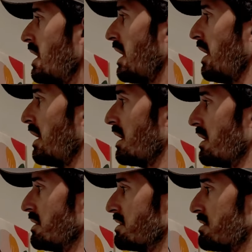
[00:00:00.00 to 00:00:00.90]

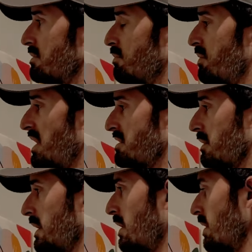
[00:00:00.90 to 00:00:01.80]
and
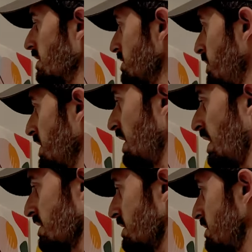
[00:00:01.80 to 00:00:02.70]
basically I'll spend the
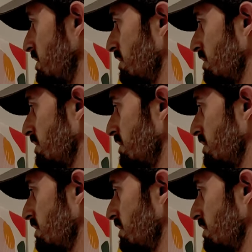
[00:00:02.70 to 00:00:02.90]
next